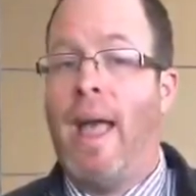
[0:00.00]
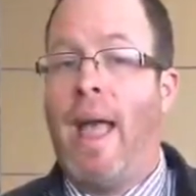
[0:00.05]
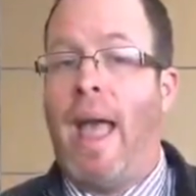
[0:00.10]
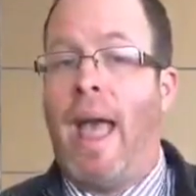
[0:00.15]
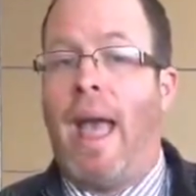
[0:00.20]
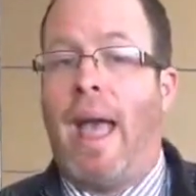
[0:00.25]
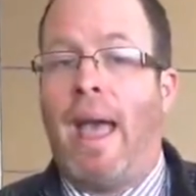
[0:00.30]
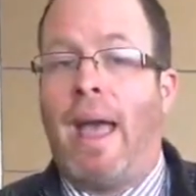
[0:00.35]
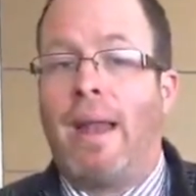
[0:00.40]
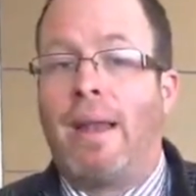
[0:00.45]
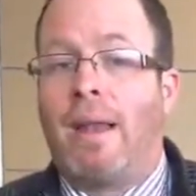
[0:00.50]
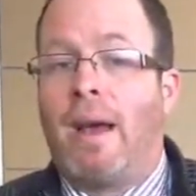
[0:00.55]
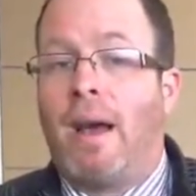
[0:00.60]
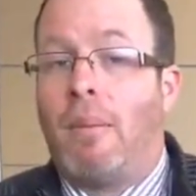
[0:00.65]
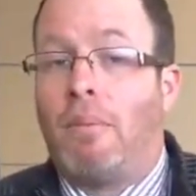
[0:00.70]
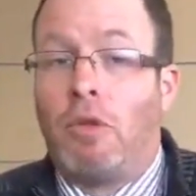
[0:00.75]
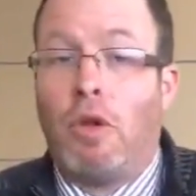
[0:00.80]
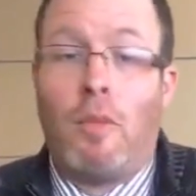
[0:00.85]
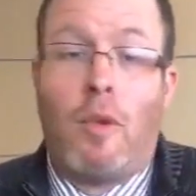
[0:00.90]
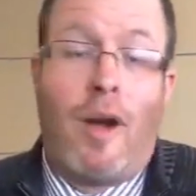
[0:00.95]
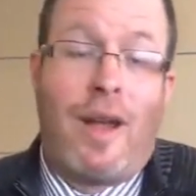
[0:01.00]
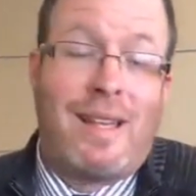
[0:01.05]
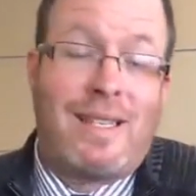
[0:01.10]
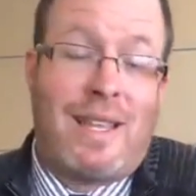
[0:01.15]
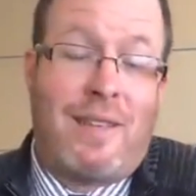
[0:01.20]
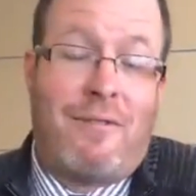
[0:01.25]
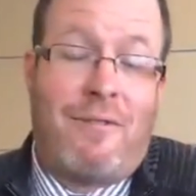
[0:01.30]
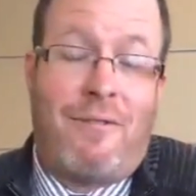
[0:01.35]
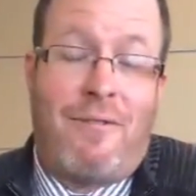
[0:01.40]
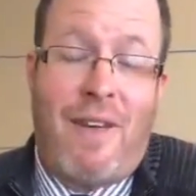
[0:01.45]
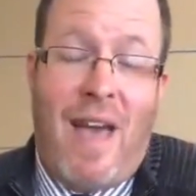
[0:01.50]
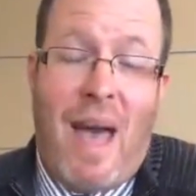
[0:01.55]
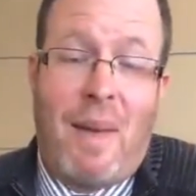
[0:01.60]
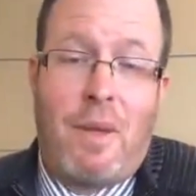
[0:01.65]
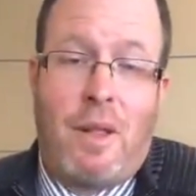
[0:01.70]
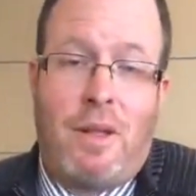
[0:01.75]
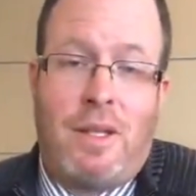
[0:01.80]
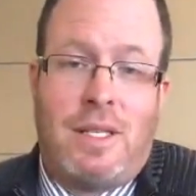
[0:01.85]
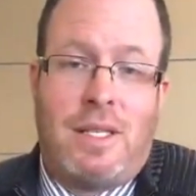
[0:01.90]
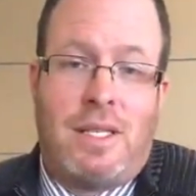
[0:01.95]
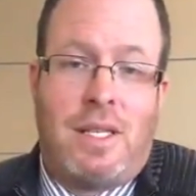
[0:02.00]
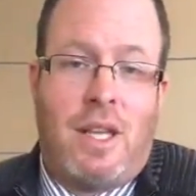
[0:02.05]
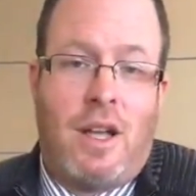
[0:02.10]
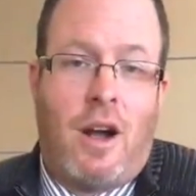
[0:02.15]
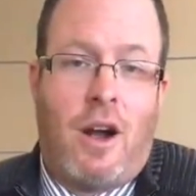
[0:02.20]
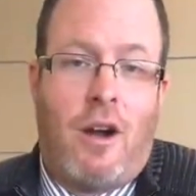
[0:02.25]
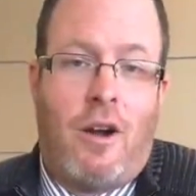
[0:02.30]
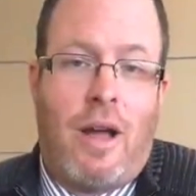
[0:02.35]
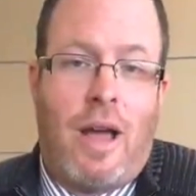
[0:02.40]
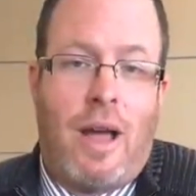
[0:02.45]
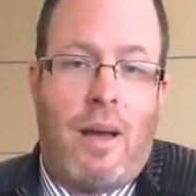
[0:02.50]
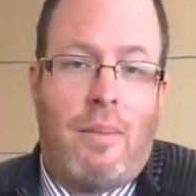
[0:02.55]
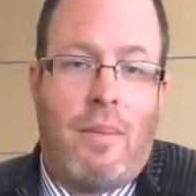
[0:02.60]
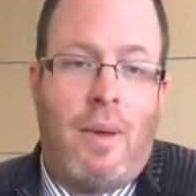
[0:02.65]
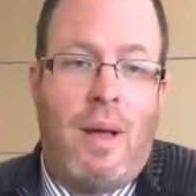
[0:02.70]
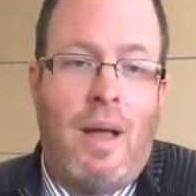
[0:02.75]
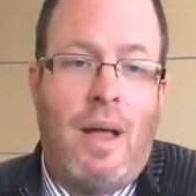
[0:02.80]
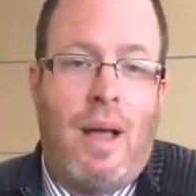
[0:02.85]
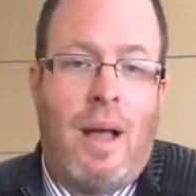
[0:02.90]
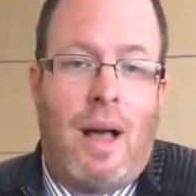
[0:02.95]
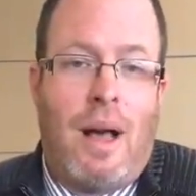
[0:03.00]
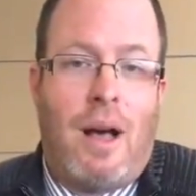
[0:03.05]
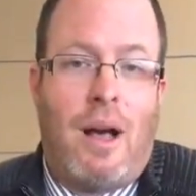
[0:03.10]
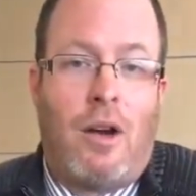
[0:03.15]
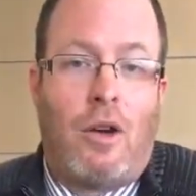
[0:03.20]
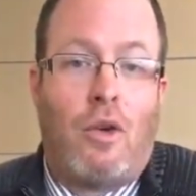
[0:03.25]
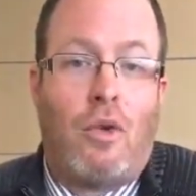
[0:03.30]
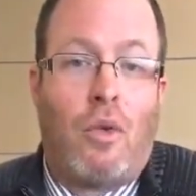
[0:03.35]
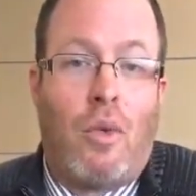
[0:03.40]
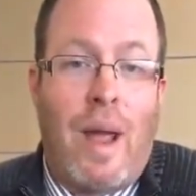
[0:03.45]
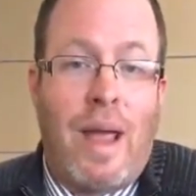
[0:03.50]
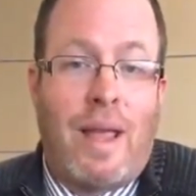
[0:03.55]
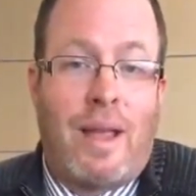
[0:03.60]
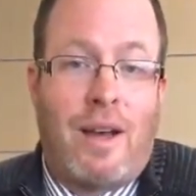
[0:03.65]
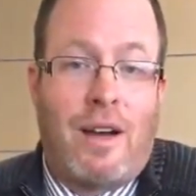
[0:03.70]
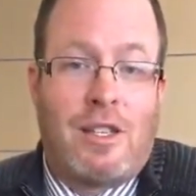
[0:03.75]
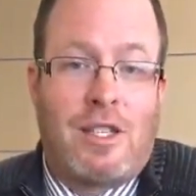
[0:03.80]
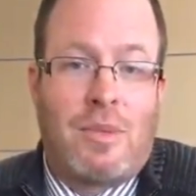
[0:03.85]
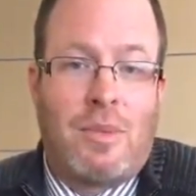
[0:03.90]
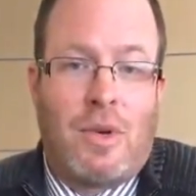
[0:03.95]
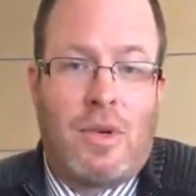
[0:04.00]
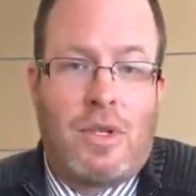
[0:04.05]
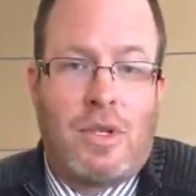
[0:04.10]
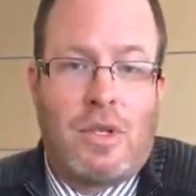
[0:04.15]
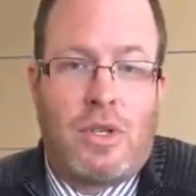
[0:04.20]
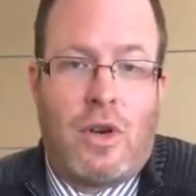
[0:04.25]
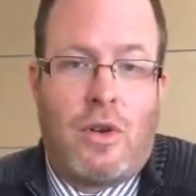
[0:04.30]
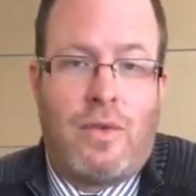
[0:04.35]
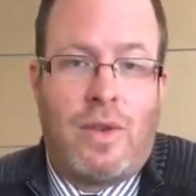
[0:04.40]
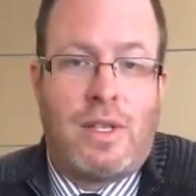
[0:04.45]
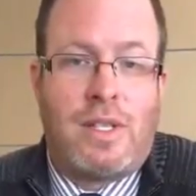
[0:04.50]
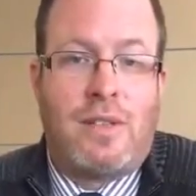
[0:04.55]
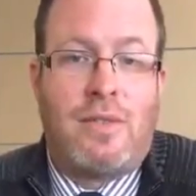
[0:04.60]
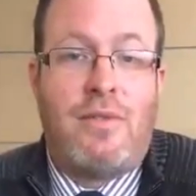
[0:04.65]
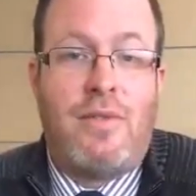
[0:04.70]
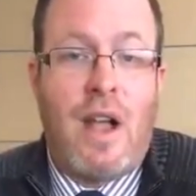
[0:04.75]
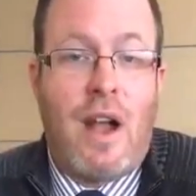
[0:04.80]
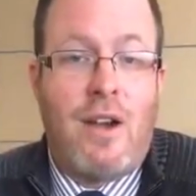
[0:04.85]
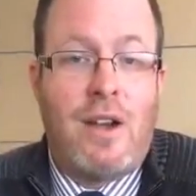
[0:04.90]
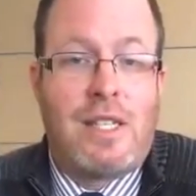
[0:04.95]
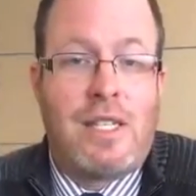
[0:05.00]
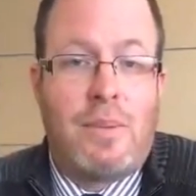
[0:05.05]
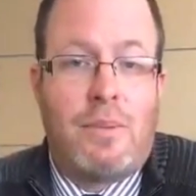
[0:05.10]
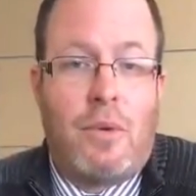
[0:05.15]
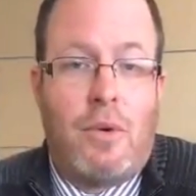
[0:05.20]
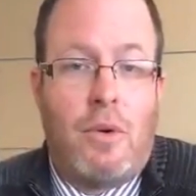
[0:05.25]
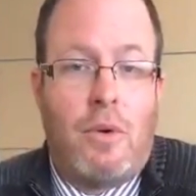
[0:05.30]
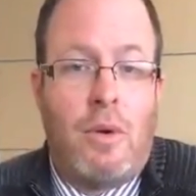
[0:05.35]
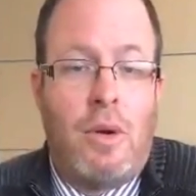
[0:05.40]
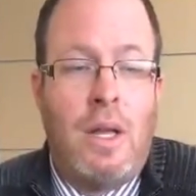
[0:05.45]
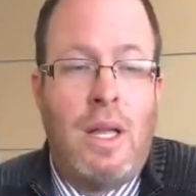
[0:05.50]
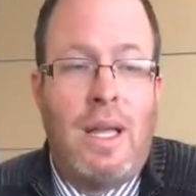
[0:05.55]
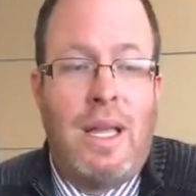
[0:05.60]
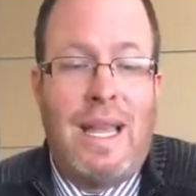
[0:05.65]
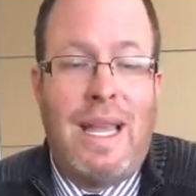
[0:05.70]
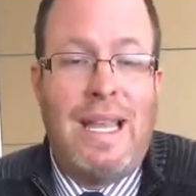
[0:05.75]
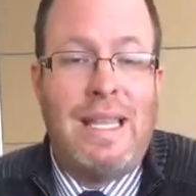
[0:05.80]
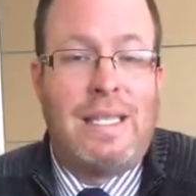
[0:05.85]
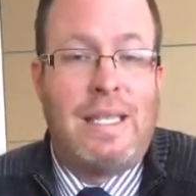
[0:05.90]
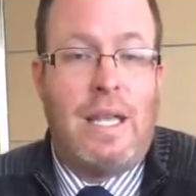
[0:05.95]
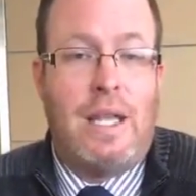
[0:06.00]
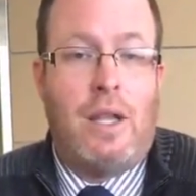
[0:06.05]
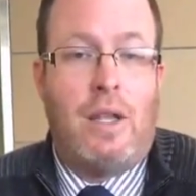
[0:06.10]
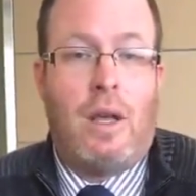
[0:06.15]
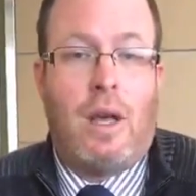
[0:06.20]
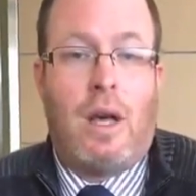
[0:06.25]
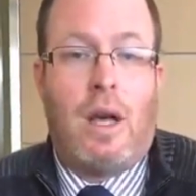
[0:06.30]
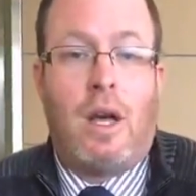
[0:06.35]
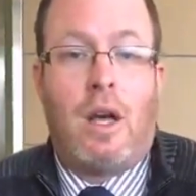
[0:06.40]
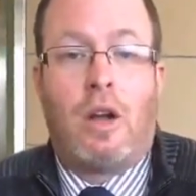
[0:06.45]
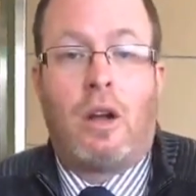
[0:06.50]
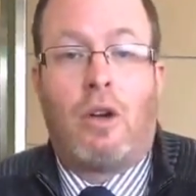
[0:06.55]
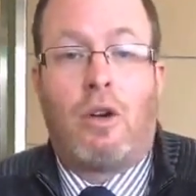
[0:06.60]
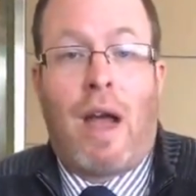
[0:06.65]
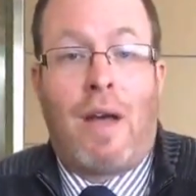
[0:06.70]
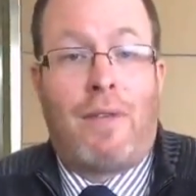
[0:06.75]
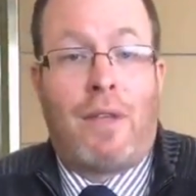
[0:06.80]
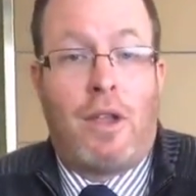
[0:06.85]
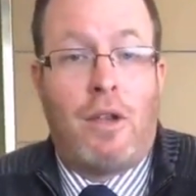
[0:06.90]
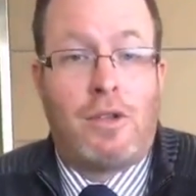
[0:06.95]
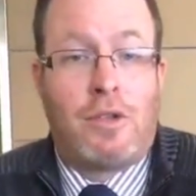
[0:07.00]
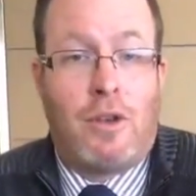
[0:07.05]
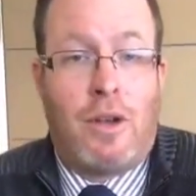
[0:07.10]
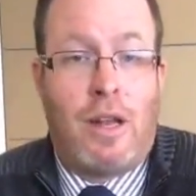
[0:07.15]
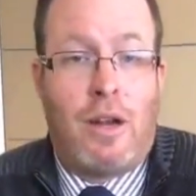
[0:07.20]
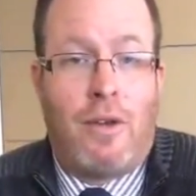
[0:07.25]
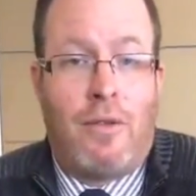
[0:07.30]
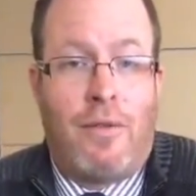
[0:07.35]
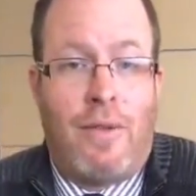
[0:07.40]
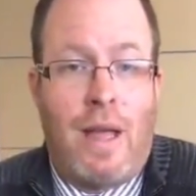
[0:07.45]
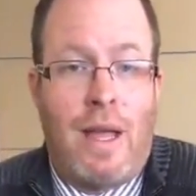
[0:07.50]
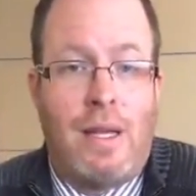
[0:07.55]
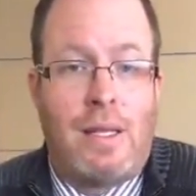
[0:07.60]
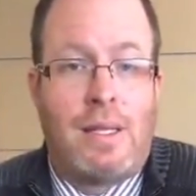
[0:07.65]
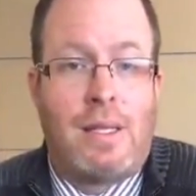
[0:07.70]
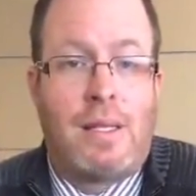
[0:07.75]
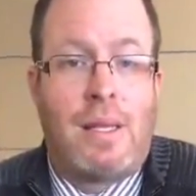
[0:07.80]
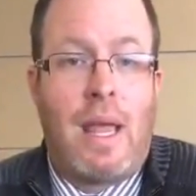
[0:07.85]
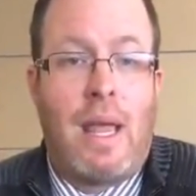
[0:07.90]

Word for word: Hmm. And uh, Bloomerang is a fabulous CRM, uh, great customer service, very simple, easy uh, graphic user interface.